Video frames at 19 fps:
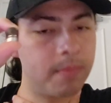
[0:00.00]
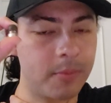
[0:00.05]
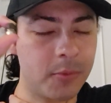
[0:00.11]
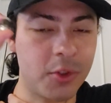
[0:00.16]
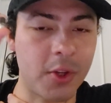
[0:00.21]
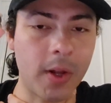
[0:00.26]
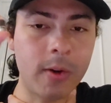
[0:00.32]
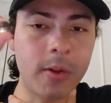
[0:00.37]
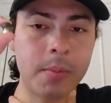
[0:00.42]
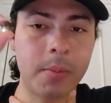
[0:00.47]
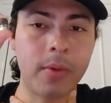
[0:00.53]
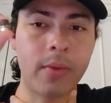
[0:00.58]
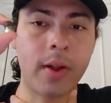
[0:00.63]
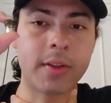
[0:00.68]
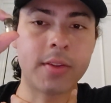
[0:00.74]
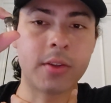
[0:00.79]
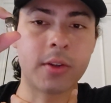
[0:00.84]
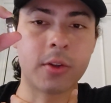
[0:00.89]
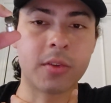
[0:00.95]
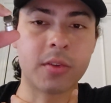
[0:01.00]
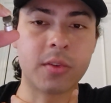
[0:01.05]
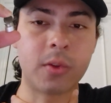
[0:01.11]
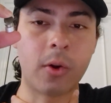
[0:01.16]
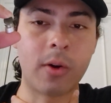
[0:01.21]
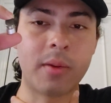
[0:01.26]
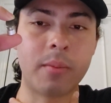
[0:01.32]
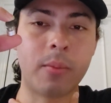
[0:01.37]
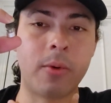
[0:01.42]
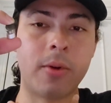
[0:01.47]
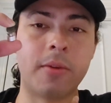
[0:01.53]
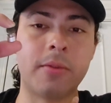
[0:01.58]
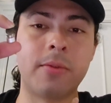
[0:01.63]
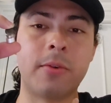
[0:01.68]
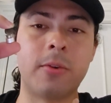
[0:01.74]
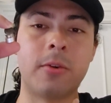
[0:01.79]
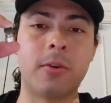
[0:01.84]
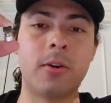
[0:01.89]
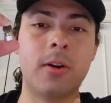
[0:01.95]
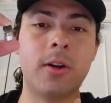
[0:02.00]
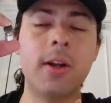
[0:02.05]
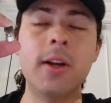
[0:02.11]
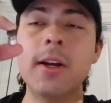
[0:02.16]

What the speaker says: generally provides a good starting point for